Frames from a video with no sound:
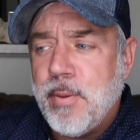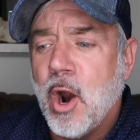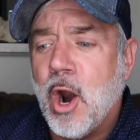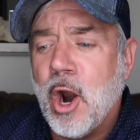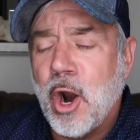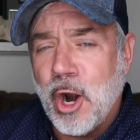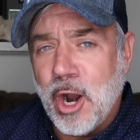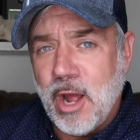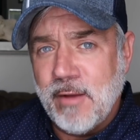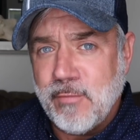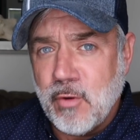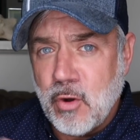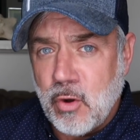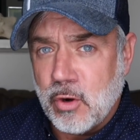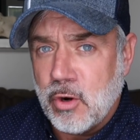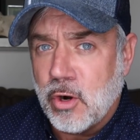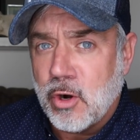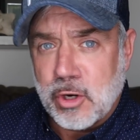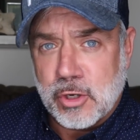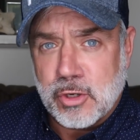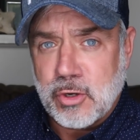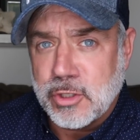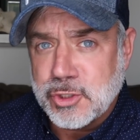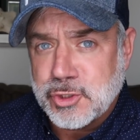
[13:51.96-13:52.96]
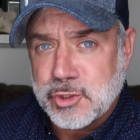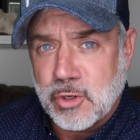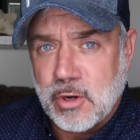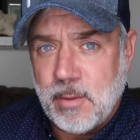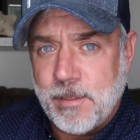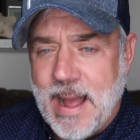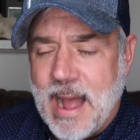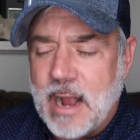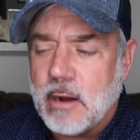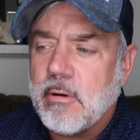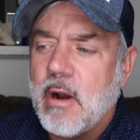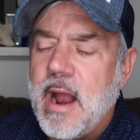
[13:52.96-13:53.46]
part of her cultural
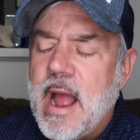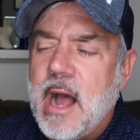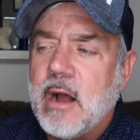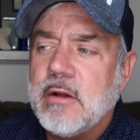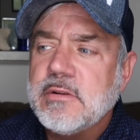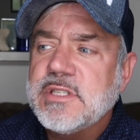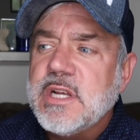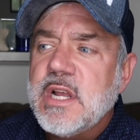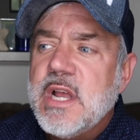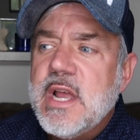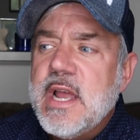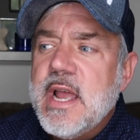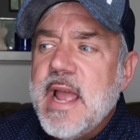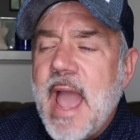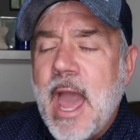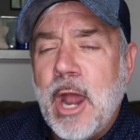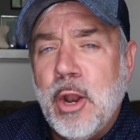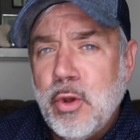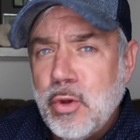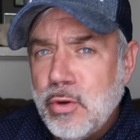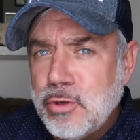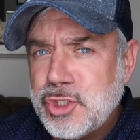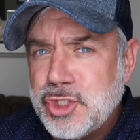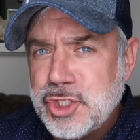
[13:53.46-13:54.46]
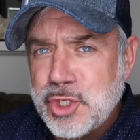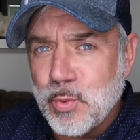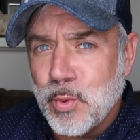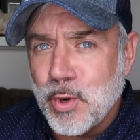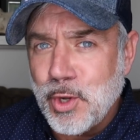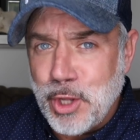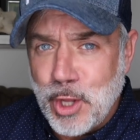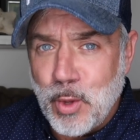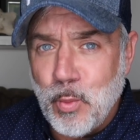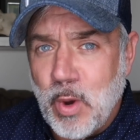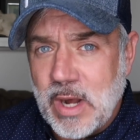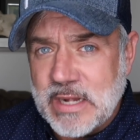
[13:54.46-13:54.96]
background and who she
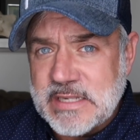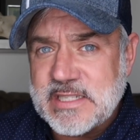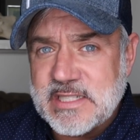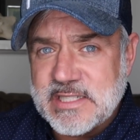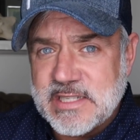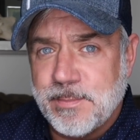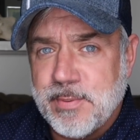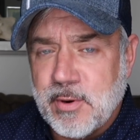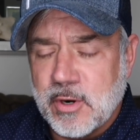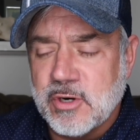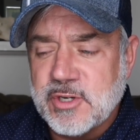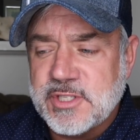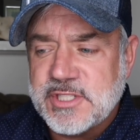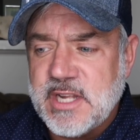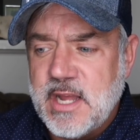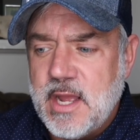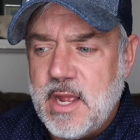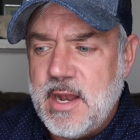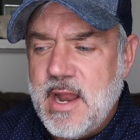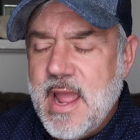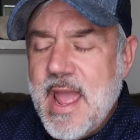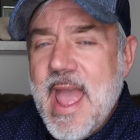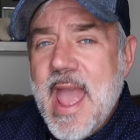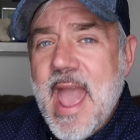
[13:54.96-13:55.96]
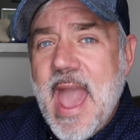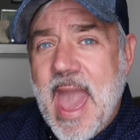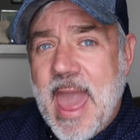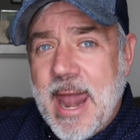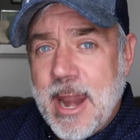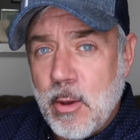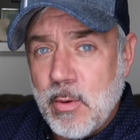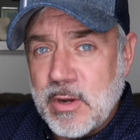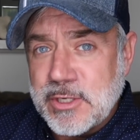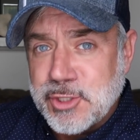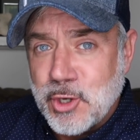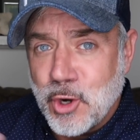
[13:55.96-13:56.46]
really was as a person,
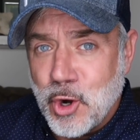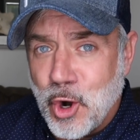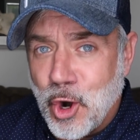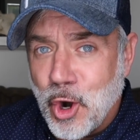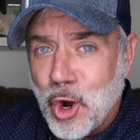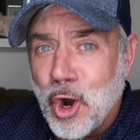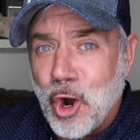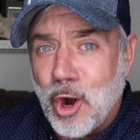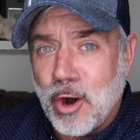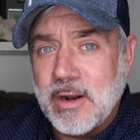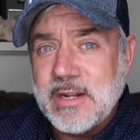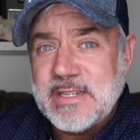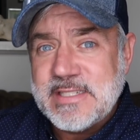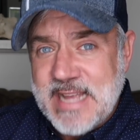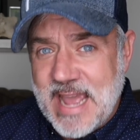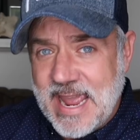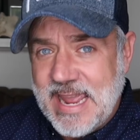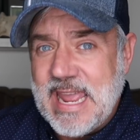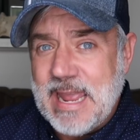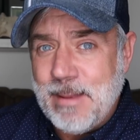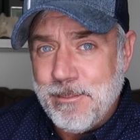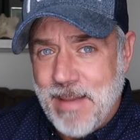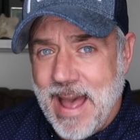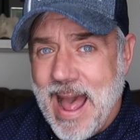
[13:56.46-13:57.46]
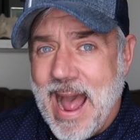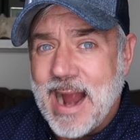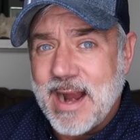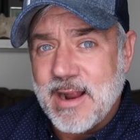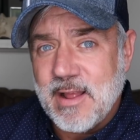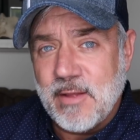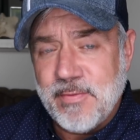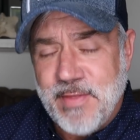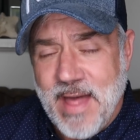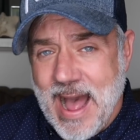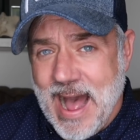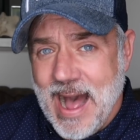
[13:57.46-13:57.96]
and it was her taking
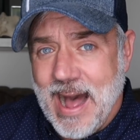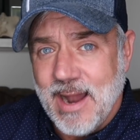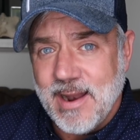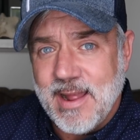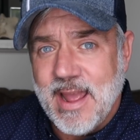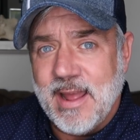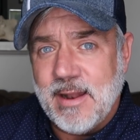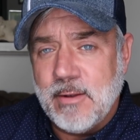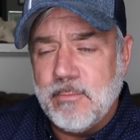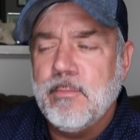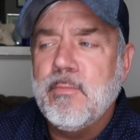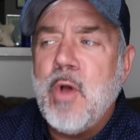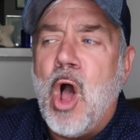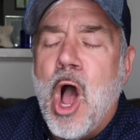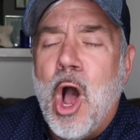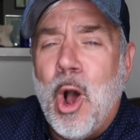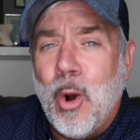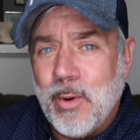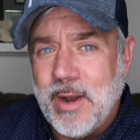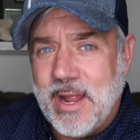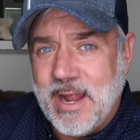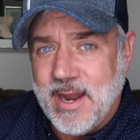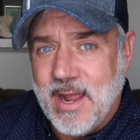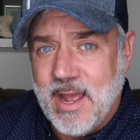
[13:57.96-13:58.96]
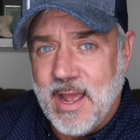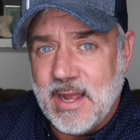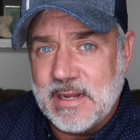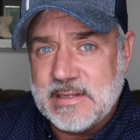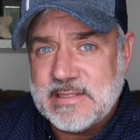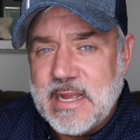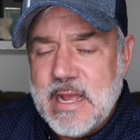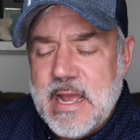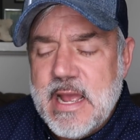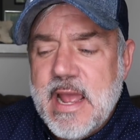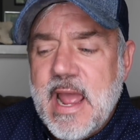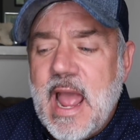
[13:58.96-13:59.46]
back that and owning
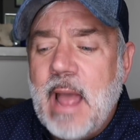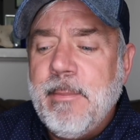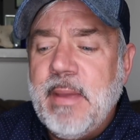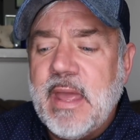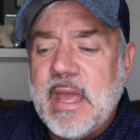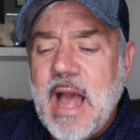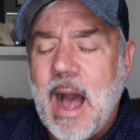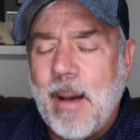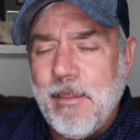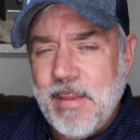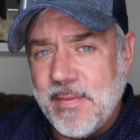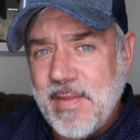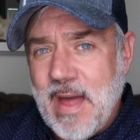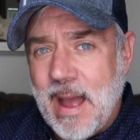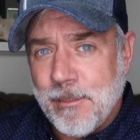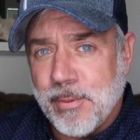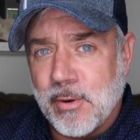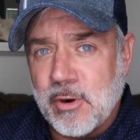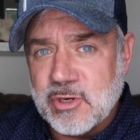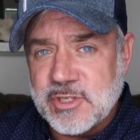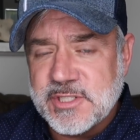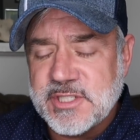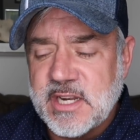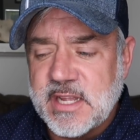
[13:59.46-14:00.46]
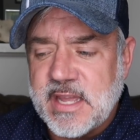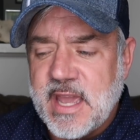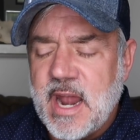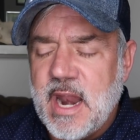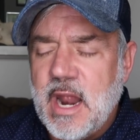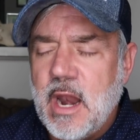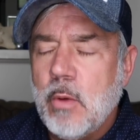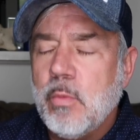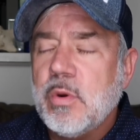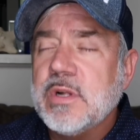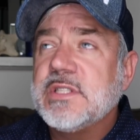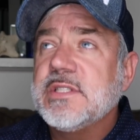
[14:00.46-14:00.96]
it and becoming that person again,
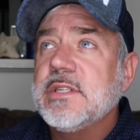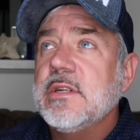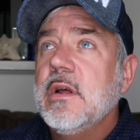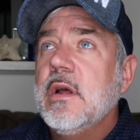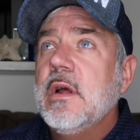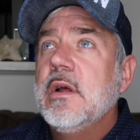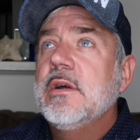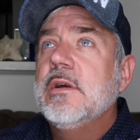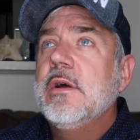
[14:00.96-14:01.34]
and it was